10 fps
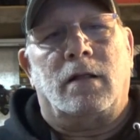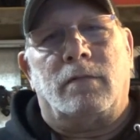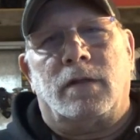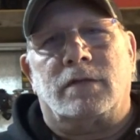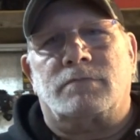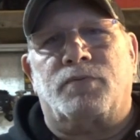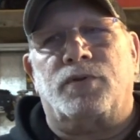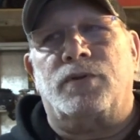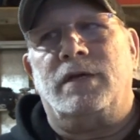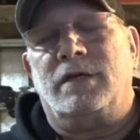Like,
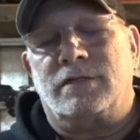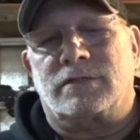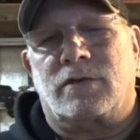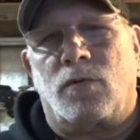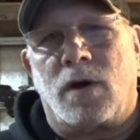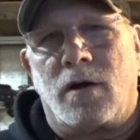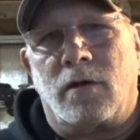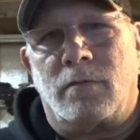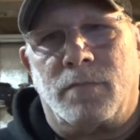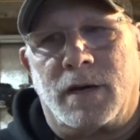please go
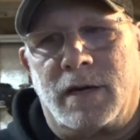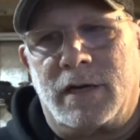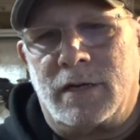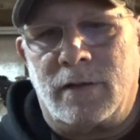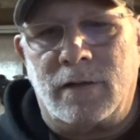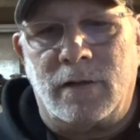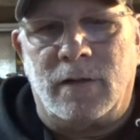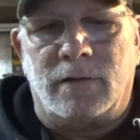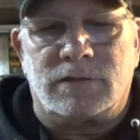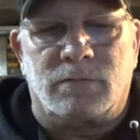out and buy
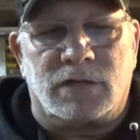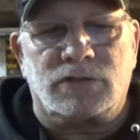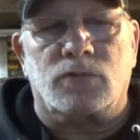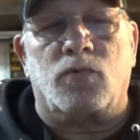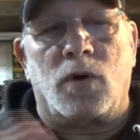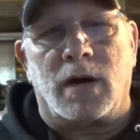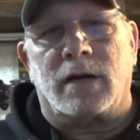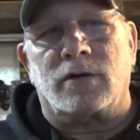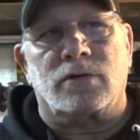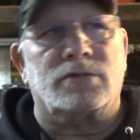some extra
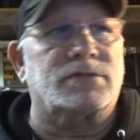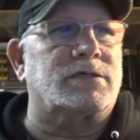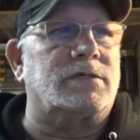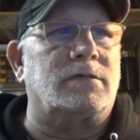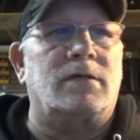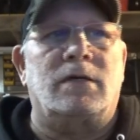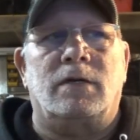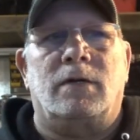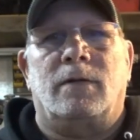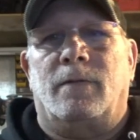waters and
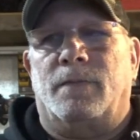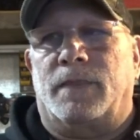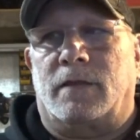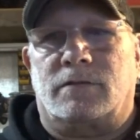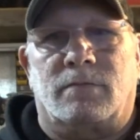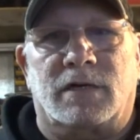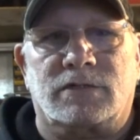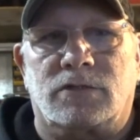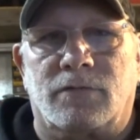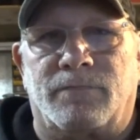some
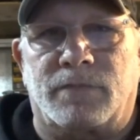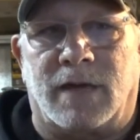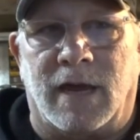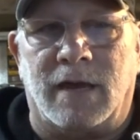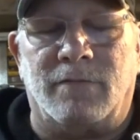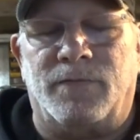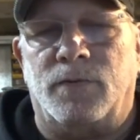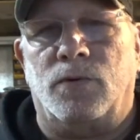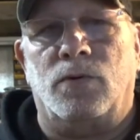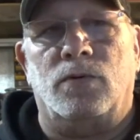extra canned
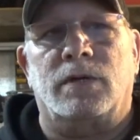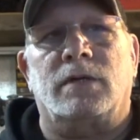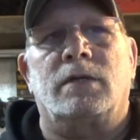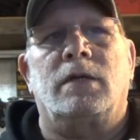food, and